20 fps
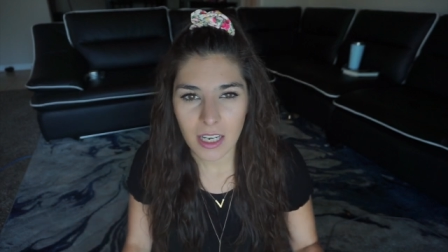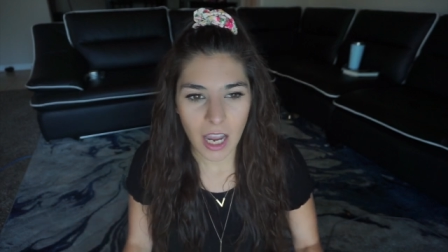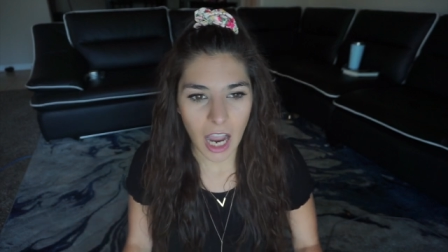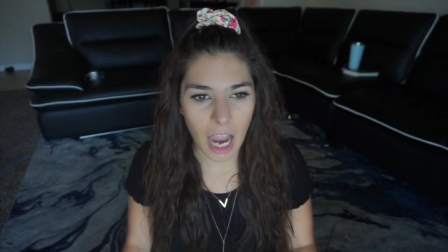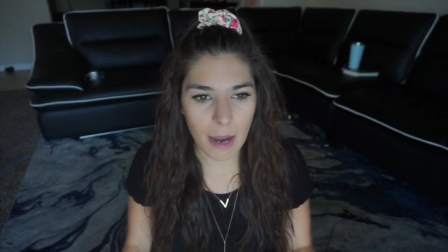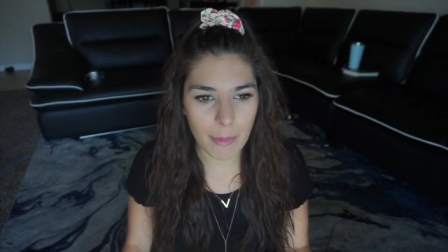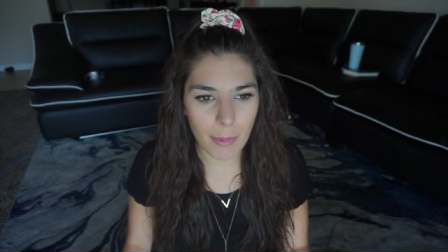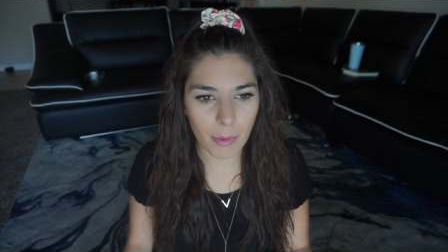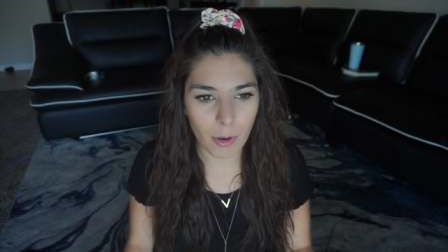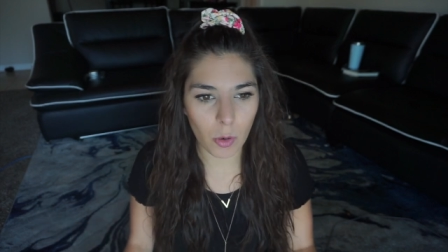
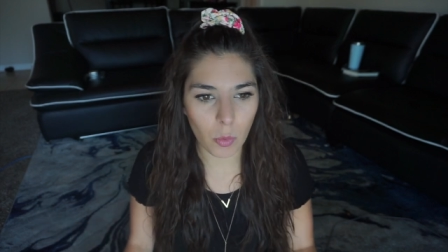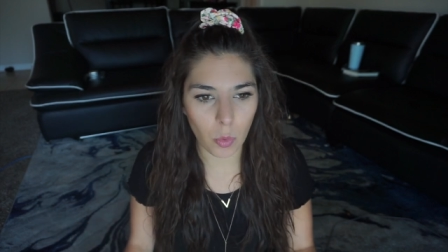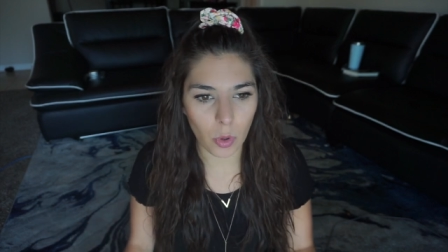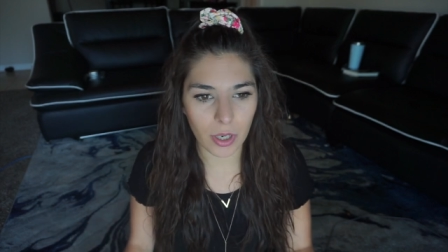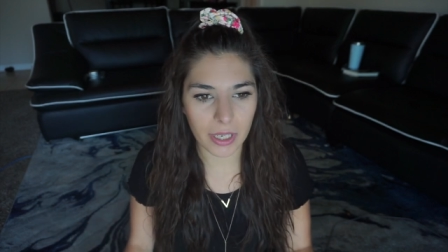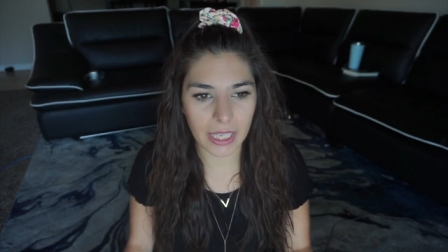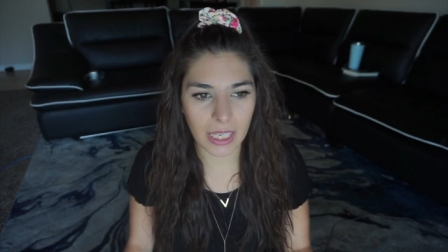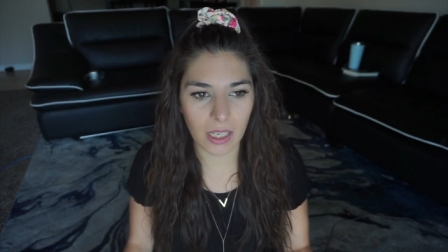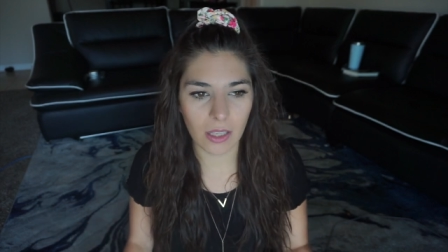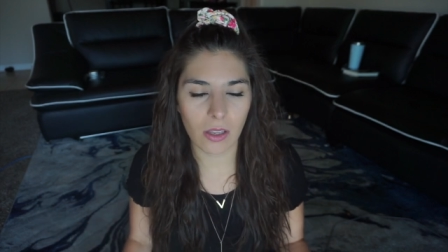I remember
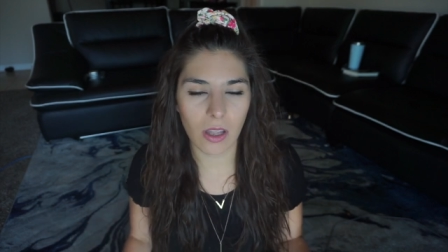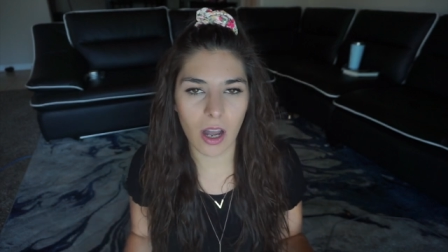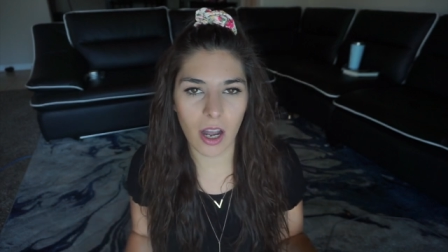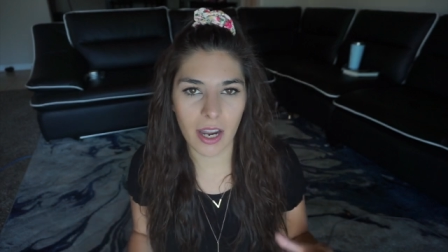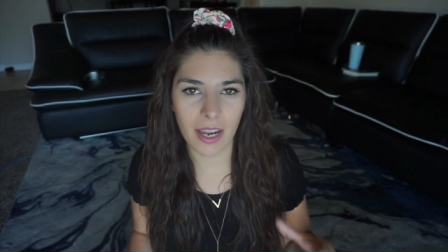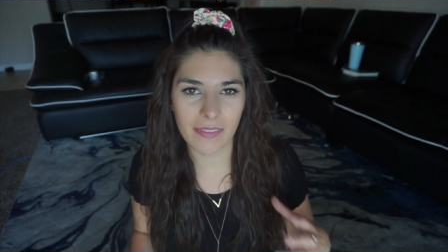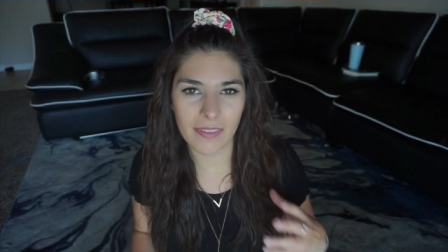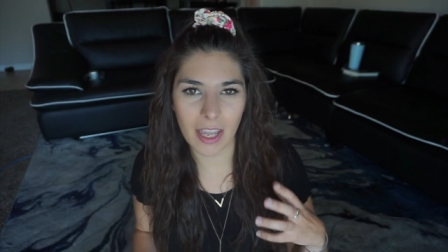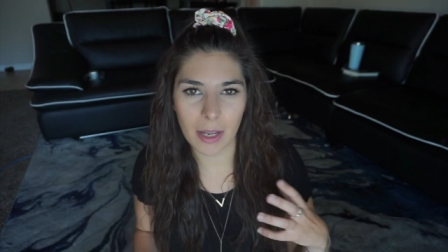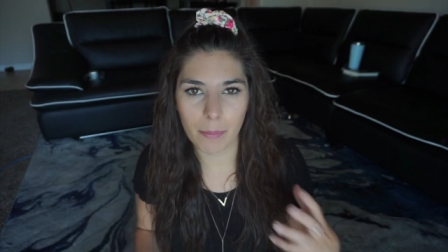working a
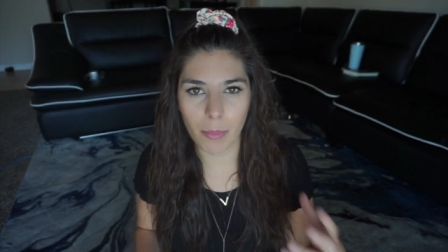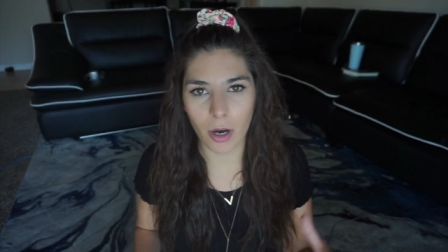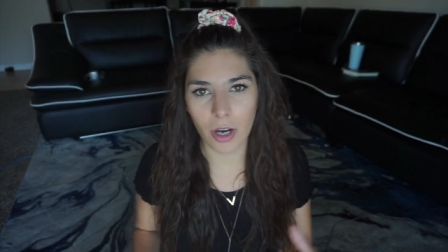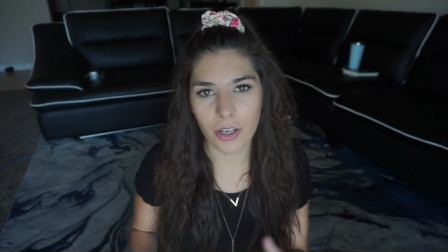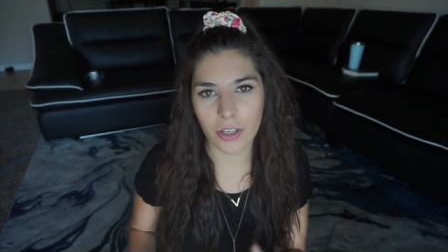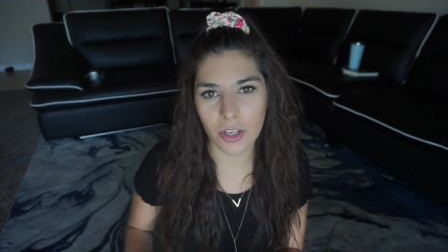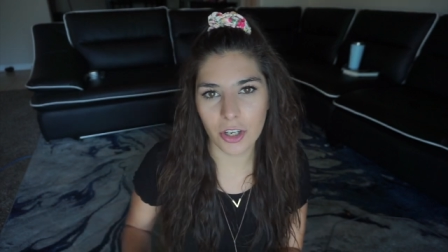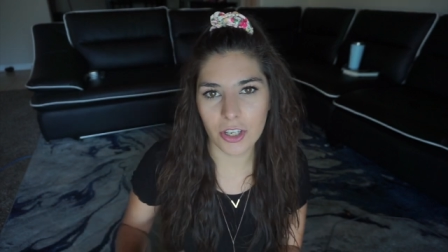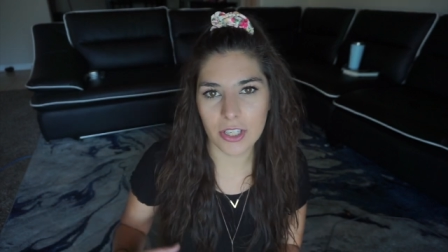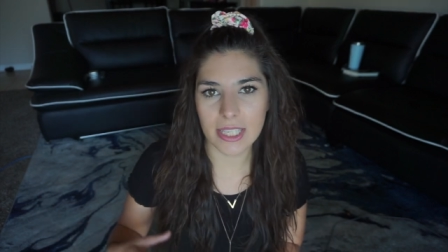lot in like
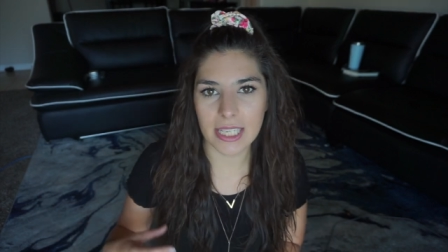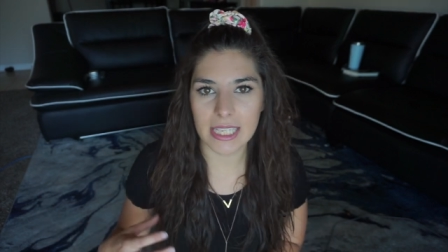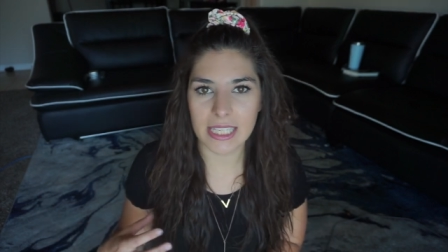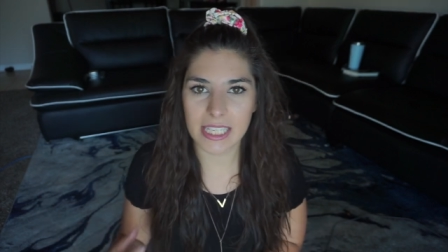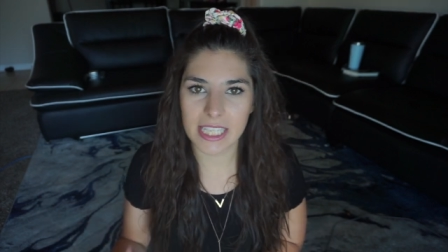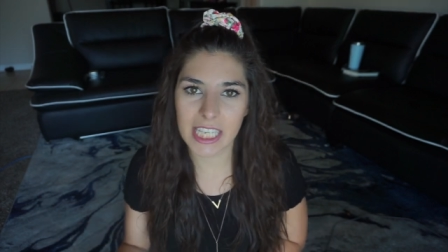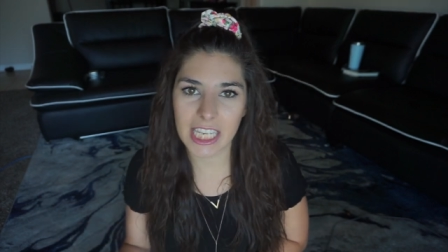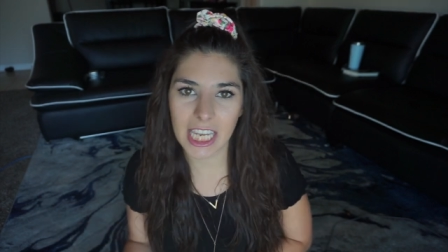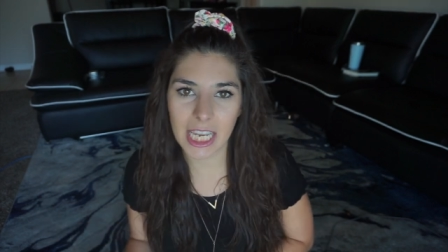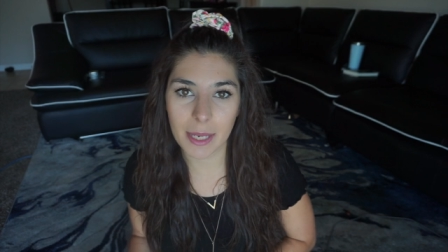partners and
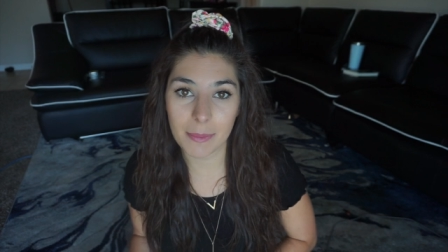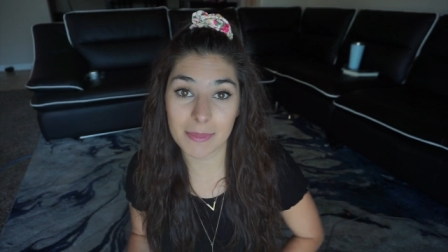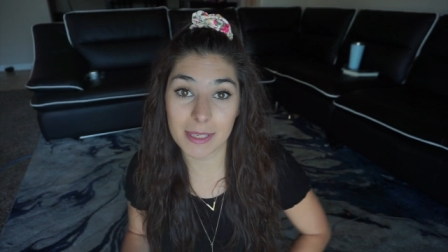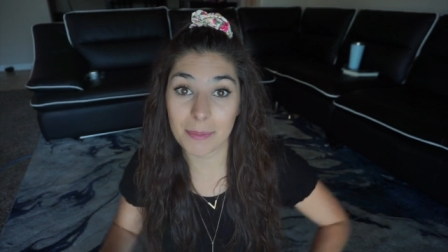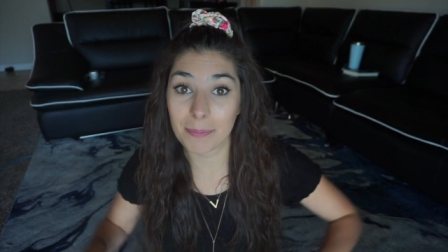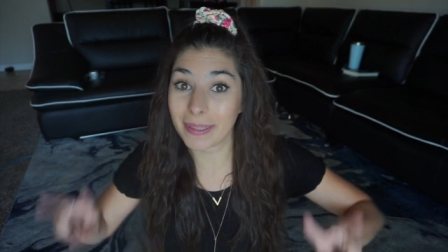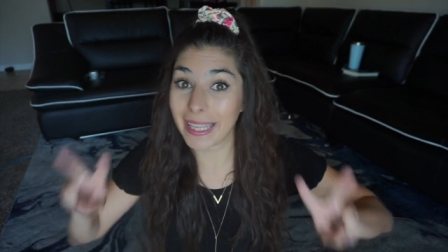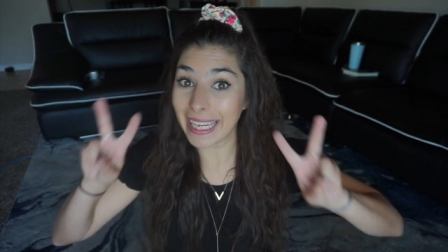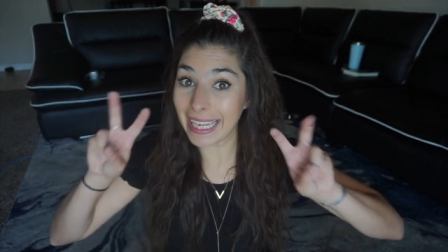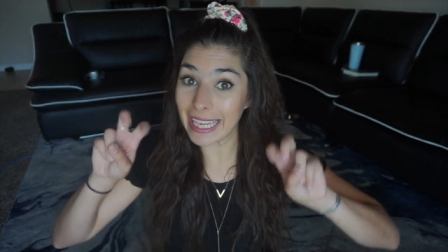teams
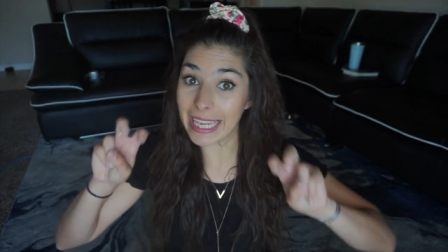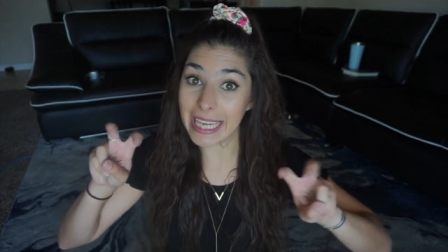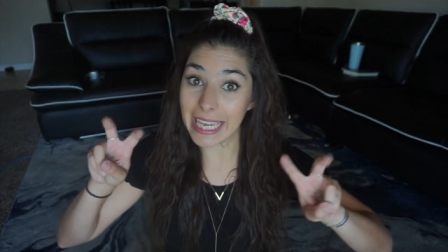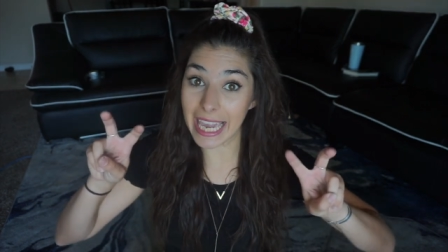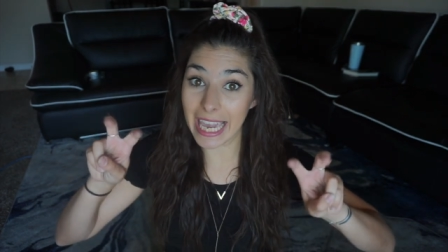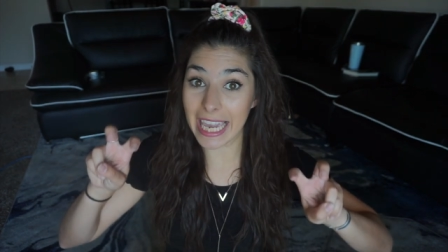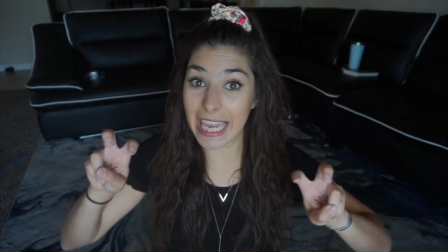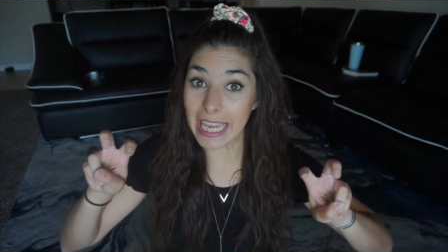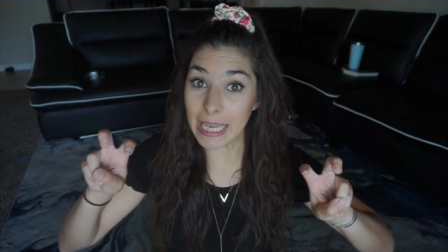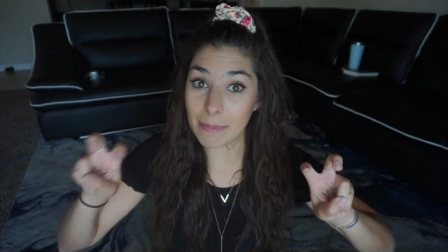and playing
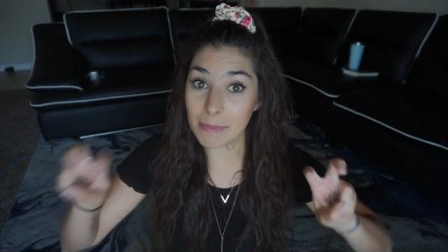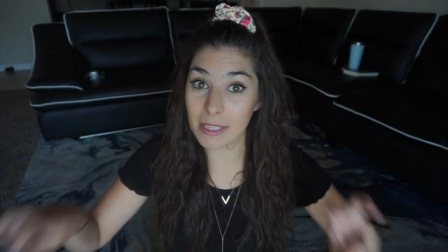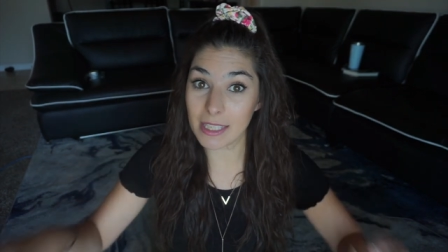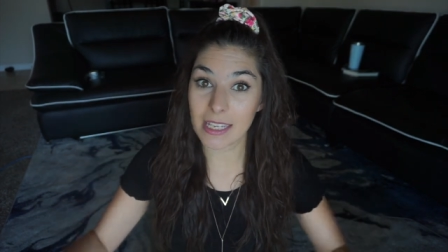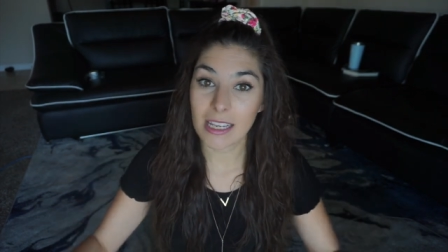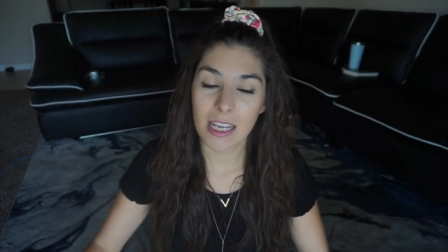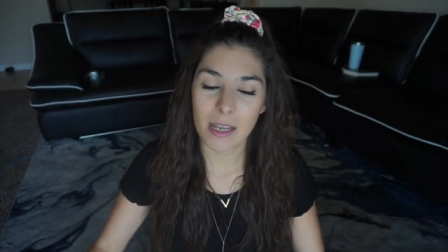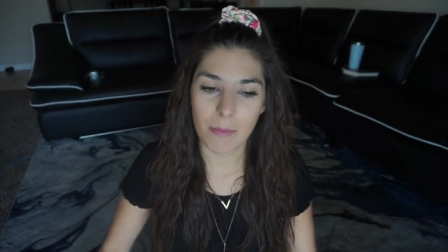games,